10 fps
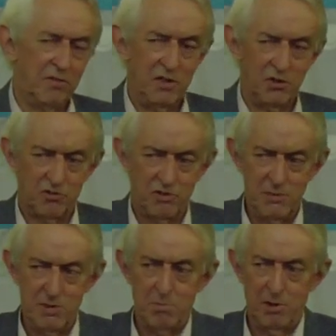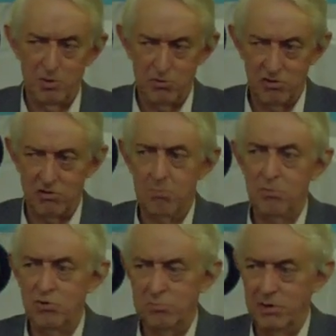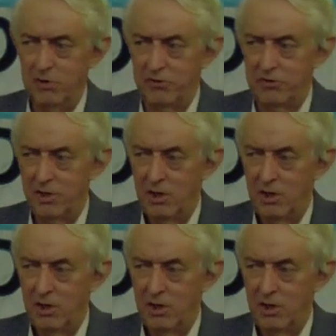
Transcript: an extremely potent movement,